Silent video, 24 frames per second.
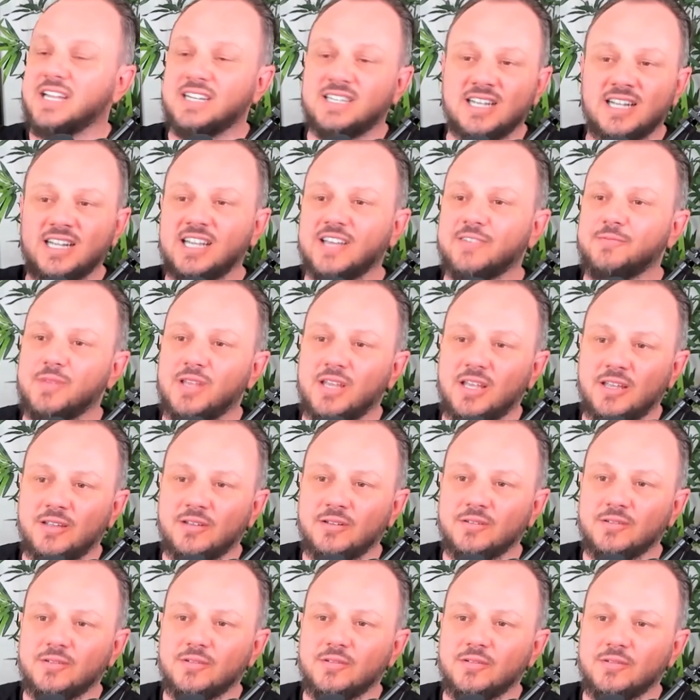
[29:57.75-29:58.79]
it didn't give me
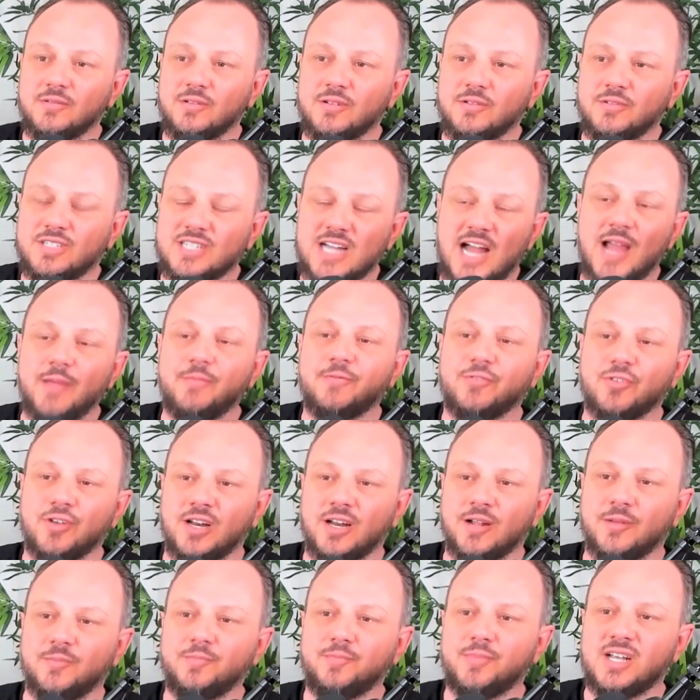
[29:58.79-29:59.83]
time
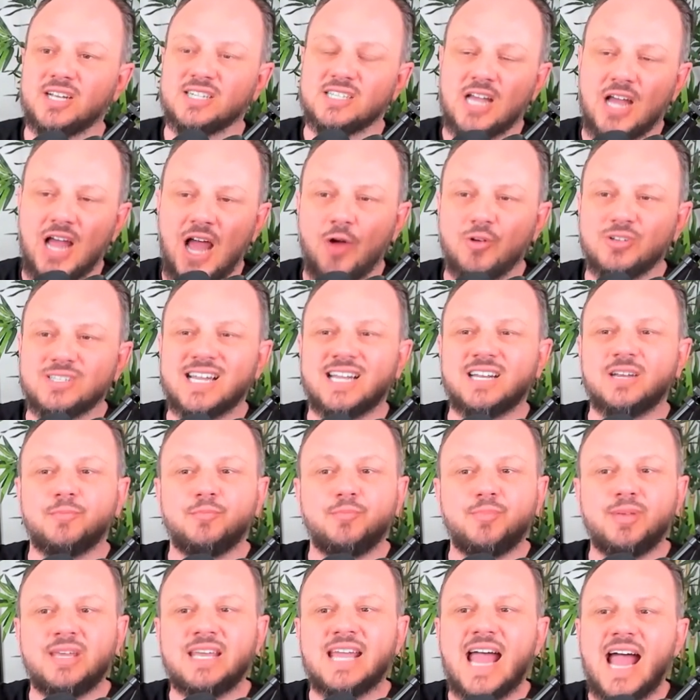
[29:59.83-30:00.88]
freedom because I always had to
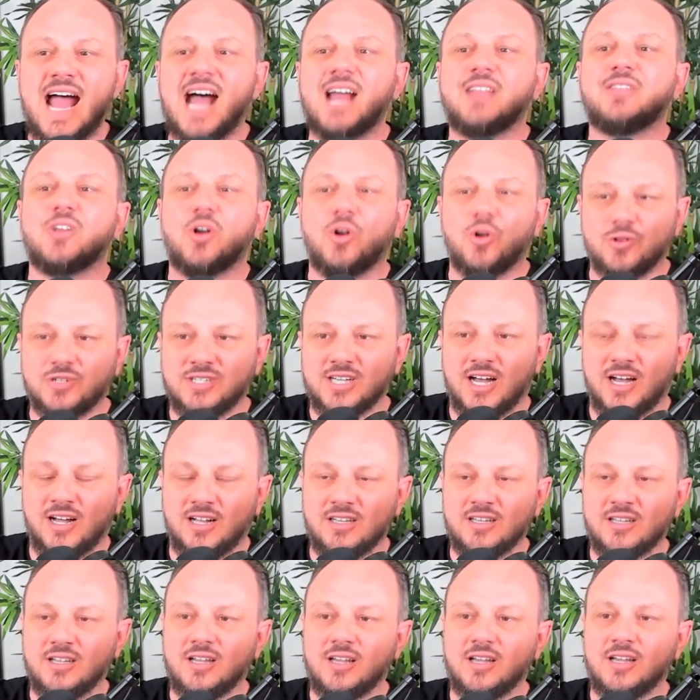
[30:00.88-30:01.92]
be at the
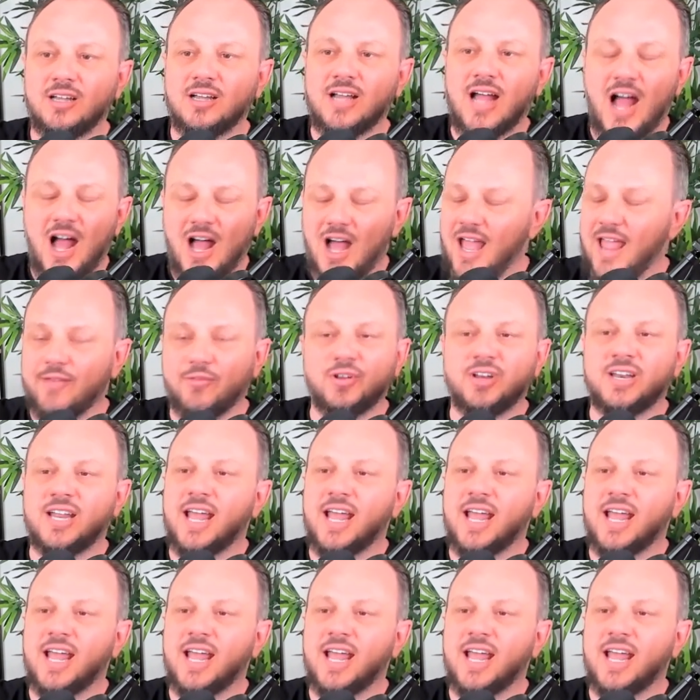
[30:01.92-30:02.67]
hotel every